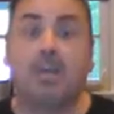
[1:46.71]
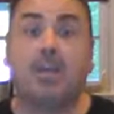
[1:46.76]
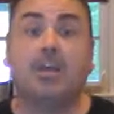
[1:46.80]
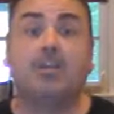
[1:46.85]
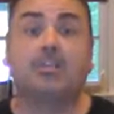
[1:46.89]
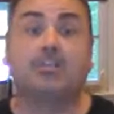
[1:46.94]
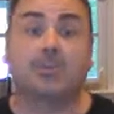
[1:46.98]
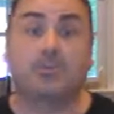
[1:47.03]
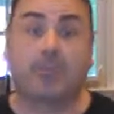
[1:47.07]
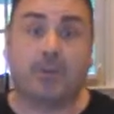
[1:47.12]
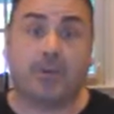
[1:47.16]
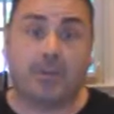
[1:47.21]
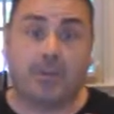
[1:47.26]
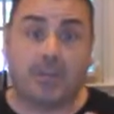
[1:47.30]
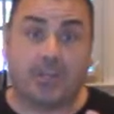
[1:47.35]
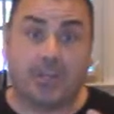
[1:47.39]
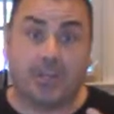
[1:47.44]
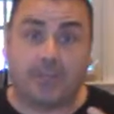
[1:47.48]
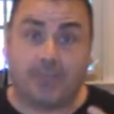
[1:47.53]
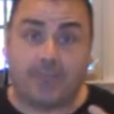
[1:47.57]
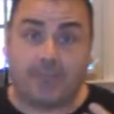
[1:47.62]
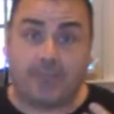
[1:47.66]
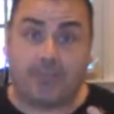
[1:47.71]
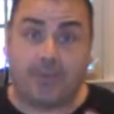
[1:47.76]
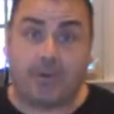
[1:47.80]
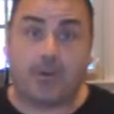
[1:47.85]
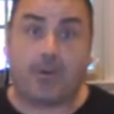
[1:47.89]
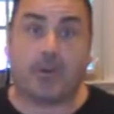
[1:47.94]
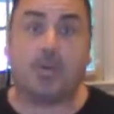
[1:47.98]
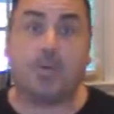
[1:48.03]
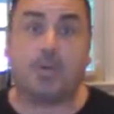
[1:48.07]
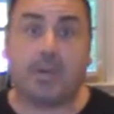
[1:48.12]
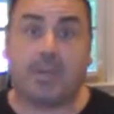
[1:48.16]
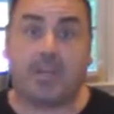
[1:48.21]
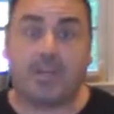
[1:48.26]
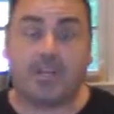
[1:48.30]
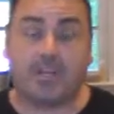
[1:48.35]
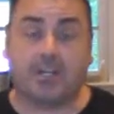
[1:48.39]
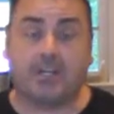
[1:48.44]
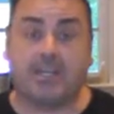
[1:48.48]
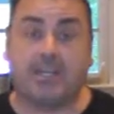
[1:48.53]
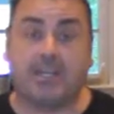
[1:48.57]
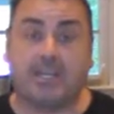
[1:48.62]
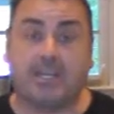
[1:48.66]
So we're gonna give her a quick
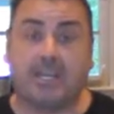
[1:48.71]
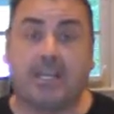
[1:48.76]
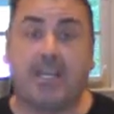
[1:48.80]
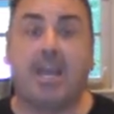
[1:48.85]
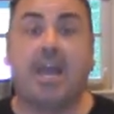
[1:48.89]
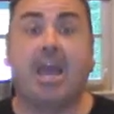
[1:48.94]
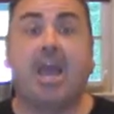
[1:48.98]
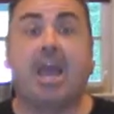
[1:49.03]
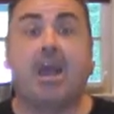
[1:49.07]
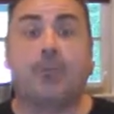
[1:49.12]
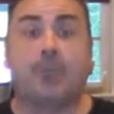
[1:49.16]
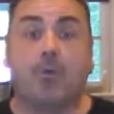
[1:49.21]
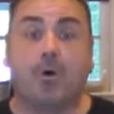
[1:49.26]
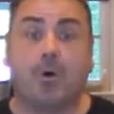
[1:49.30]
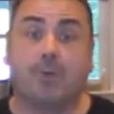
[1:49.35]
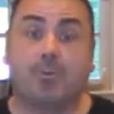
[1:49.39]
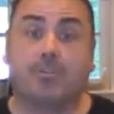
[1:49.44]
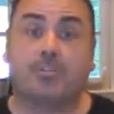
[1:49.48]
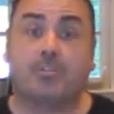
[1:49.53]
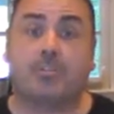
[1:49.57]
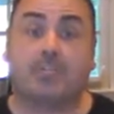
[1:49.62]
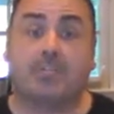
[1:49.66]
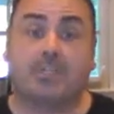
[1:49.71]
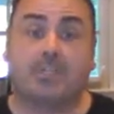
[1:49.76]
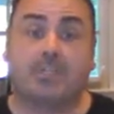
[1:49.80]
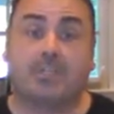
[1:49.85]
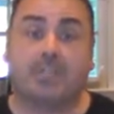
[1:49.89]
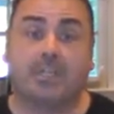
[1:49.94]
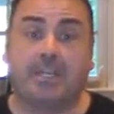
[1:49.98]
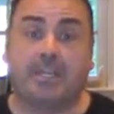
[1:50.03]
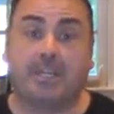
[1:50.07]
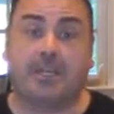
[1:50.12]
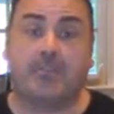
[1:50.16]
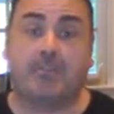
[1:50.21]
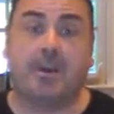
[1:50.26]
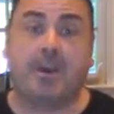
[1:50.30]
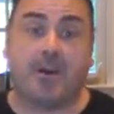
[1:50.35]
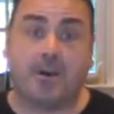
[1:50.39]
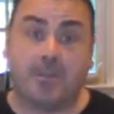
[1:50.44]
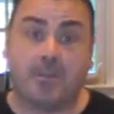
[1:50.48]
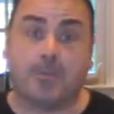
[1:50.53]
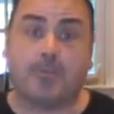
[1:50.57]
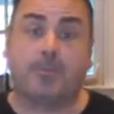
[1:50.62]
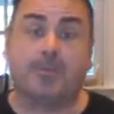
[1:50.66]
ear cleaning, and we're also gonna clean my
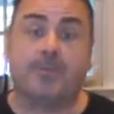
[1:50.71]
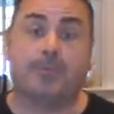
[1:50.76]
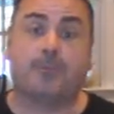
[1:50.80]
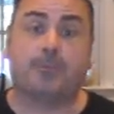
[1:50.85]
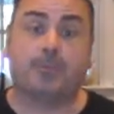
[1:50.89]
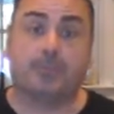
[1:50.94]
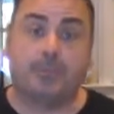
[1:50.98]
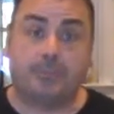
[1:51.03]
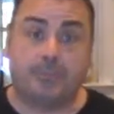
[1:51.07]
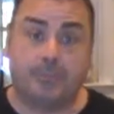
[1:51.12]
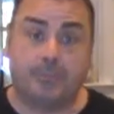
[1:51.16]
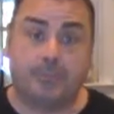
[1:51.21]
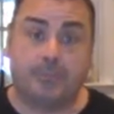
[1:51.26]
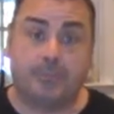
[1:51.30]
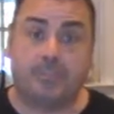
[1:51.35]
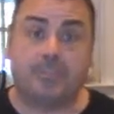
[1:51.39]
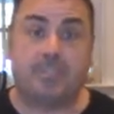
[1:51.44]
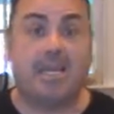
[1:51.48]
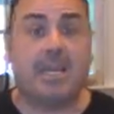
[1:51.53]
other pit bull, Deuce.